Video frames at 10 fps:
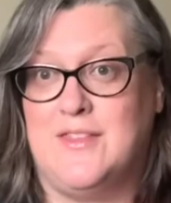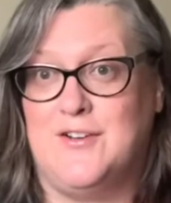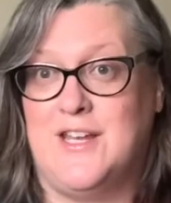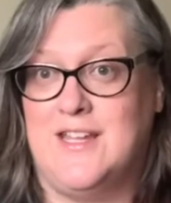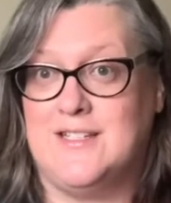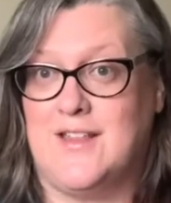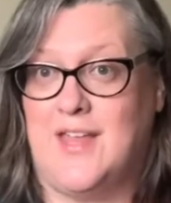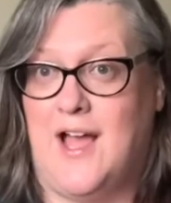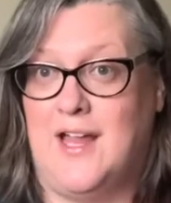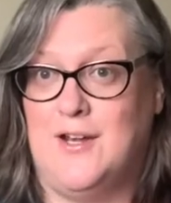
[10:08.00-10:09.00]
knees on
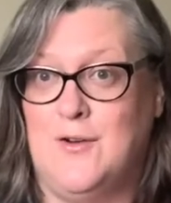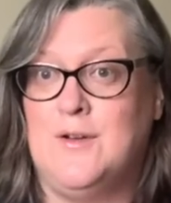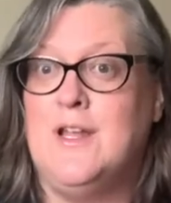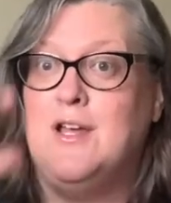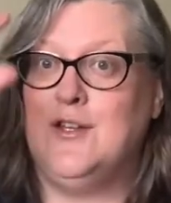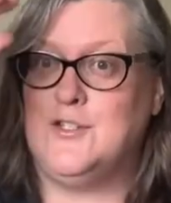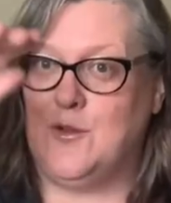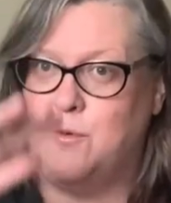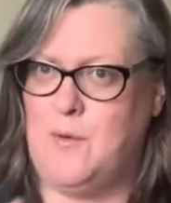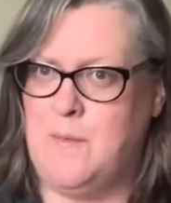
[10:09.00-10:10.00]
the high note so
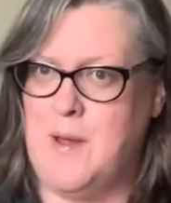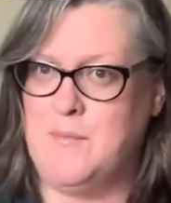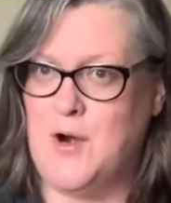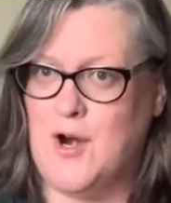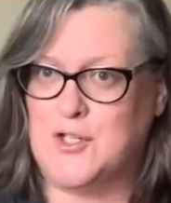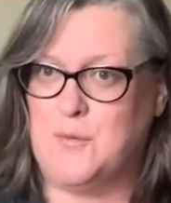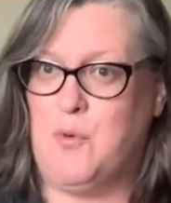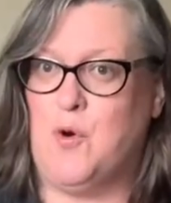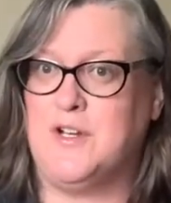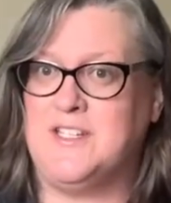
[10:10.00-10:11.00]
that we remember our
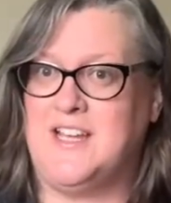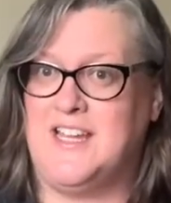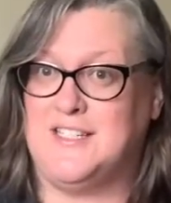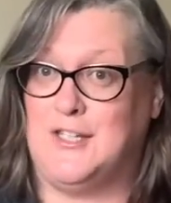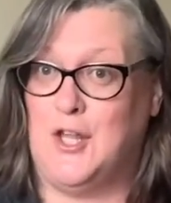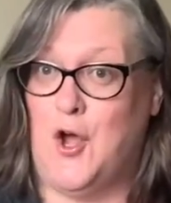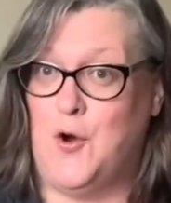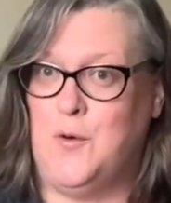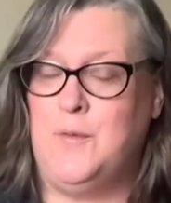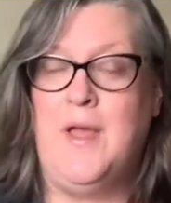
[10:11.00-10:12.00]
support stays
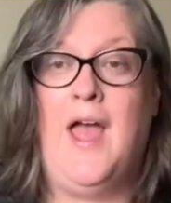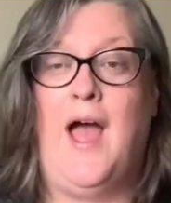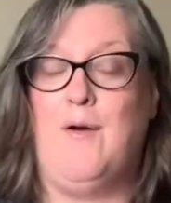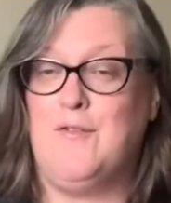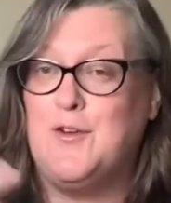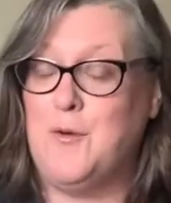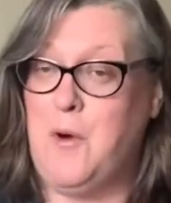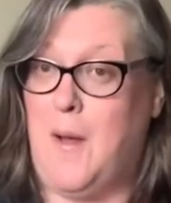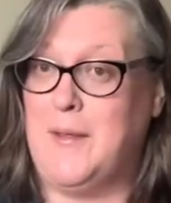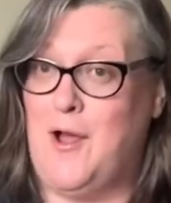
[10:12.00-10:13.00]
low. However, you're
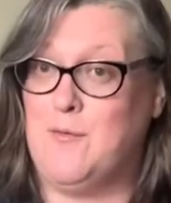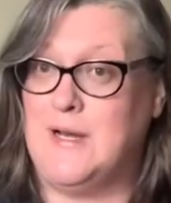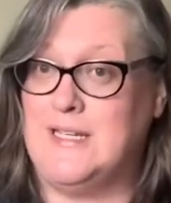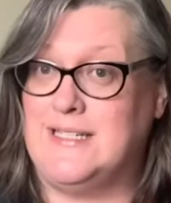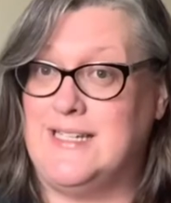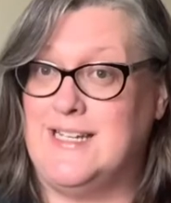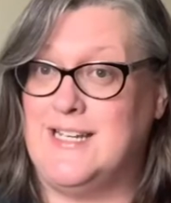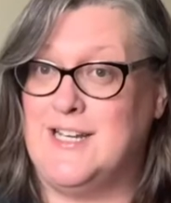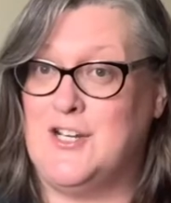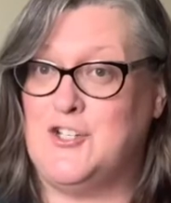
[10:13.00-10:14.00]
probably already
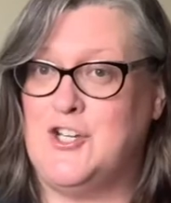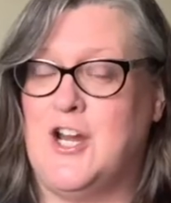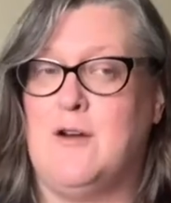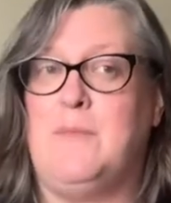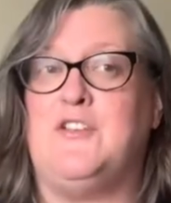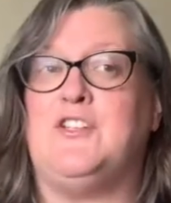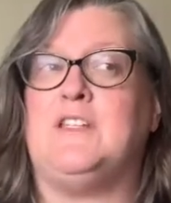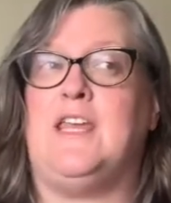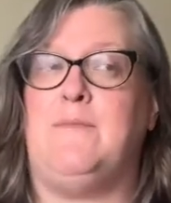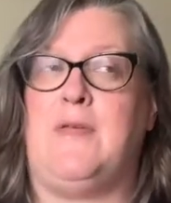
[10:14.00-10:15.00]
seated in a chair, but
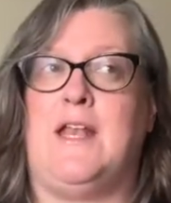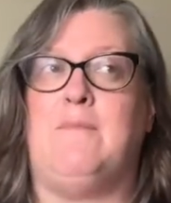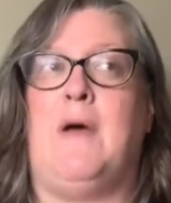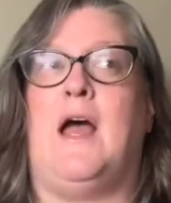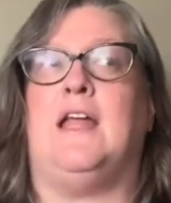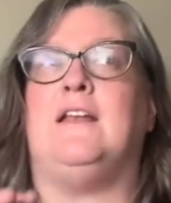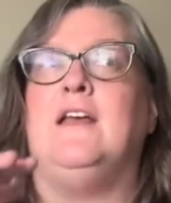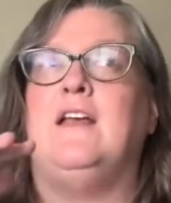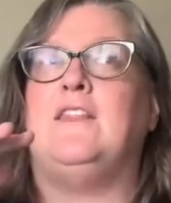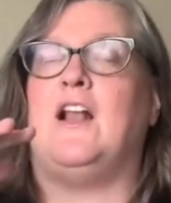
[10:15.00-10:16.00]
just keep that in mind
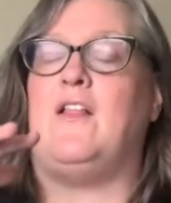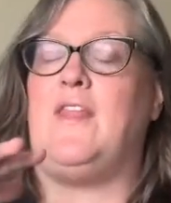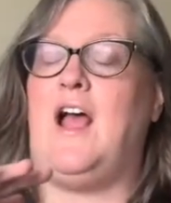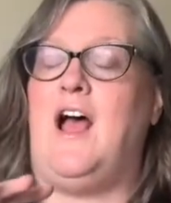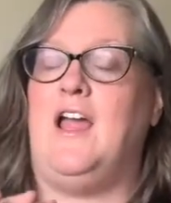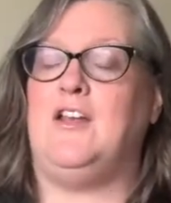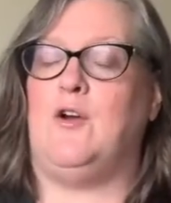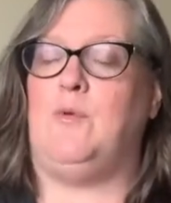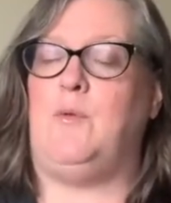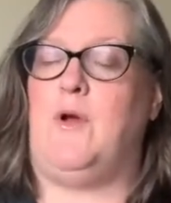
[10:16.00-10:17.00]
that on that high
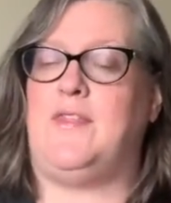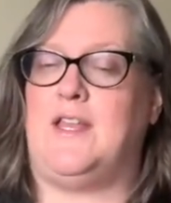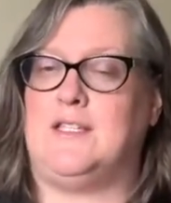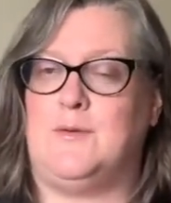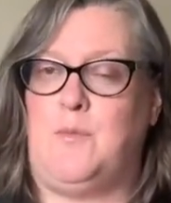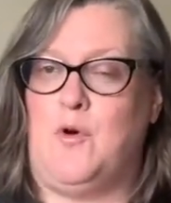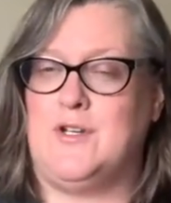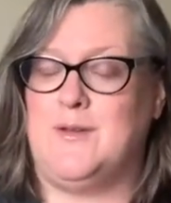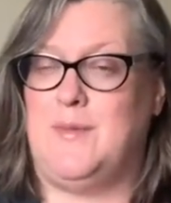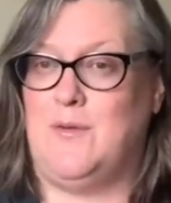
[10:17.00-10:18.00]
note, we want that support
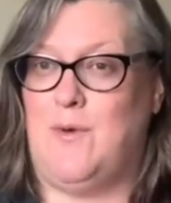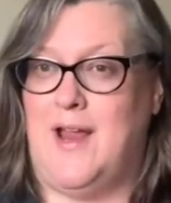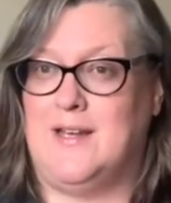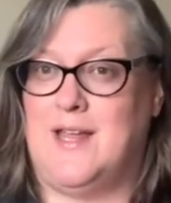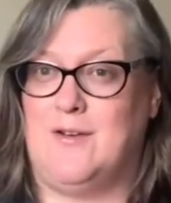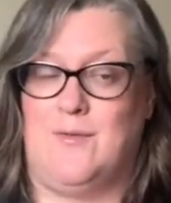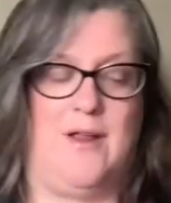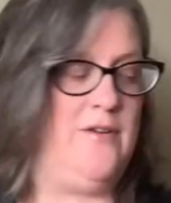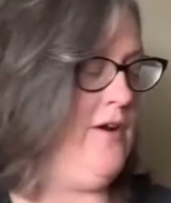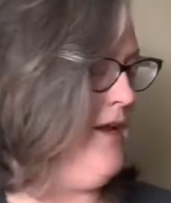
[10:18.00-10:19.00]
to be right down
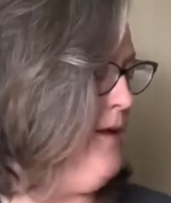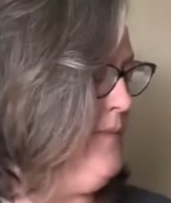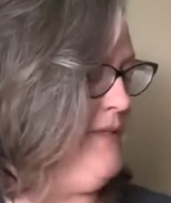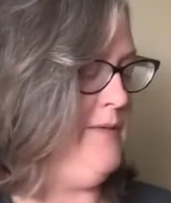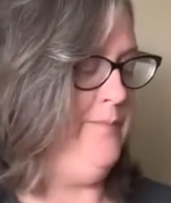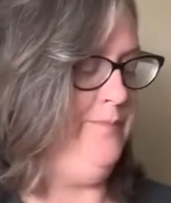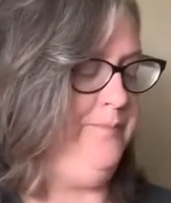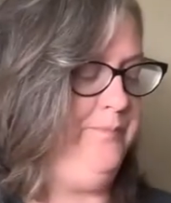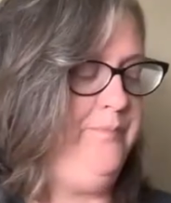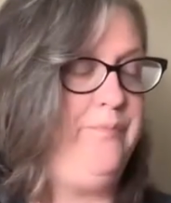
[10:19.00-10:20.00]
around our hips.
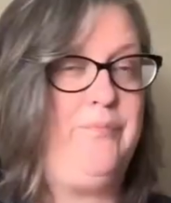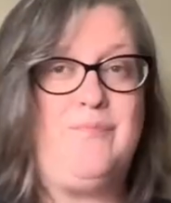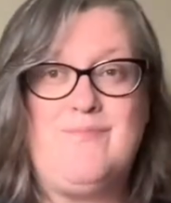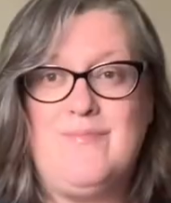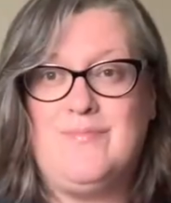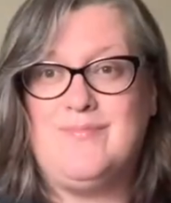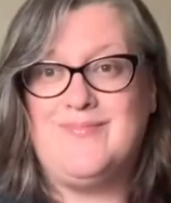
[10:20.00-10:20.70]
Alleluia.